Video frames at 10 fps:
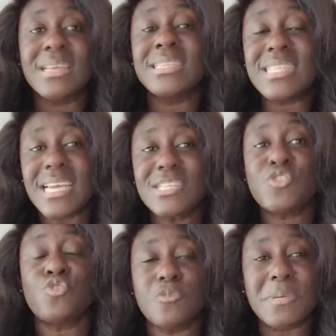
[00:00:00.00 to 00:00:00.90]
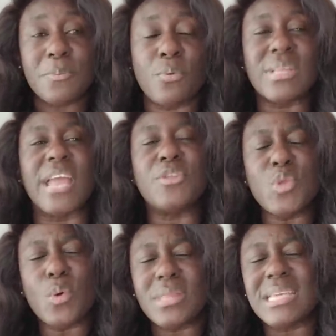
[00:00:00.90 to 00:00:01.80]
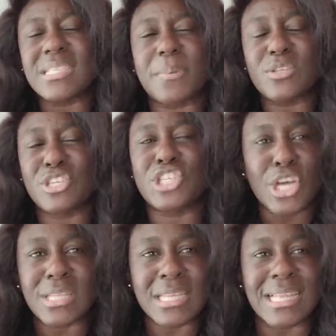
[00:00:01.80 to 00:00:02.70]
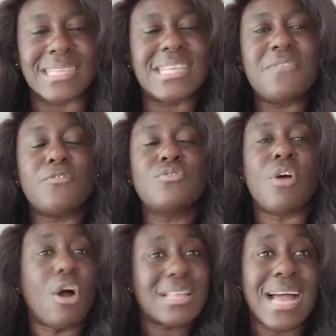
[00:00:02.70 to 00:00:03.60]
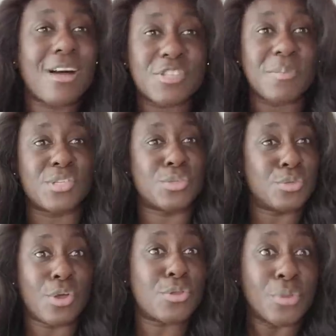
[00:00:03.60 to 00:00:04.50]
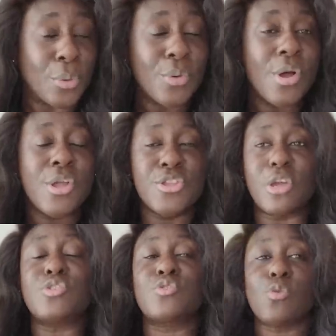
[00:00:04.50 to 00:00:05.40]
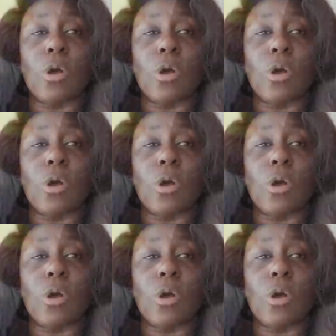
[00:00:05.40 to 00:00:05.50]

these two people, they know things about each other that even other housemates do not know, not to talk